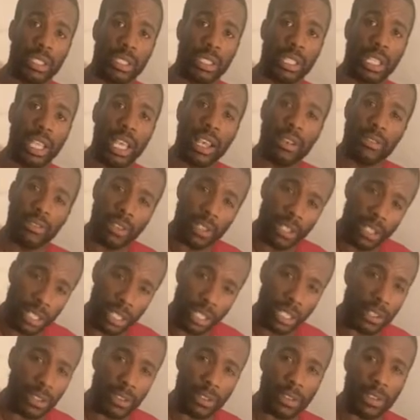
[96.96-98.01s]
Now have a
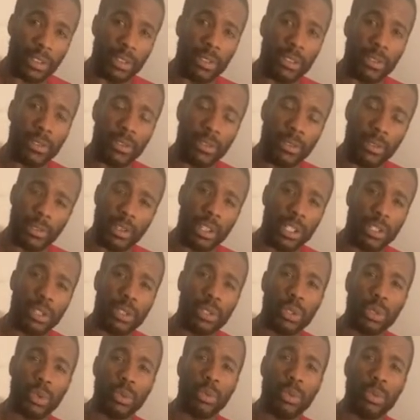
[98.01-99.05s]
good, fun
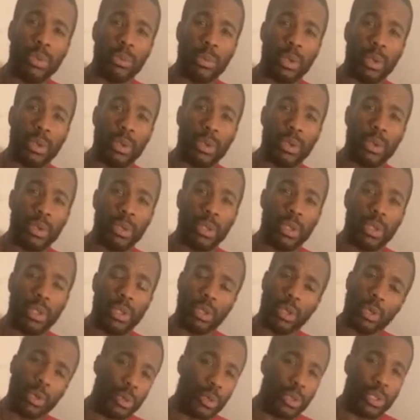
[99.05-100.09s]
Super Bowl.
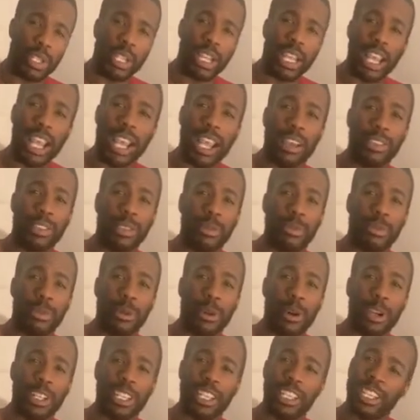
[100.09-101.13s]
Go to the after
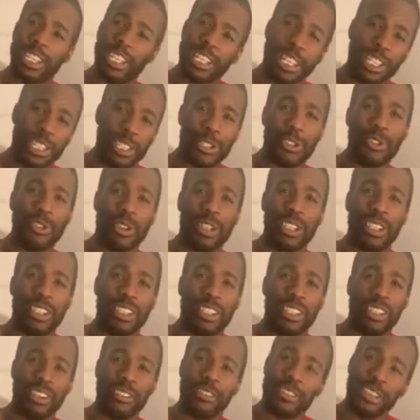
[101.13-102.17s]
party. Enjoy
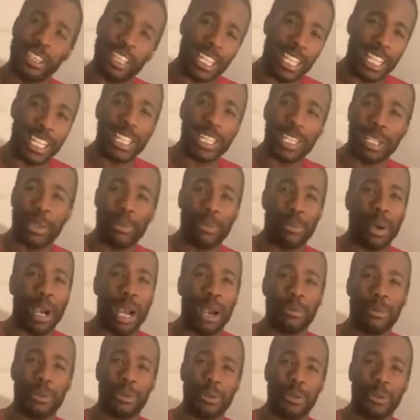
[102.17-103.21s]
yourself. Eat the
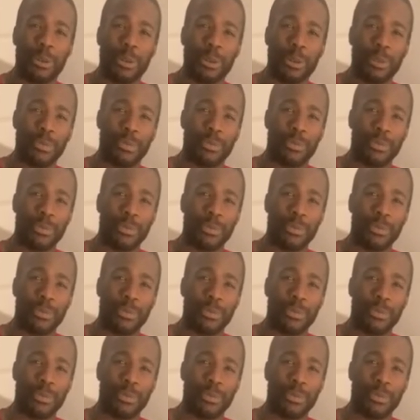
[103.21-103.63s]
popcorn.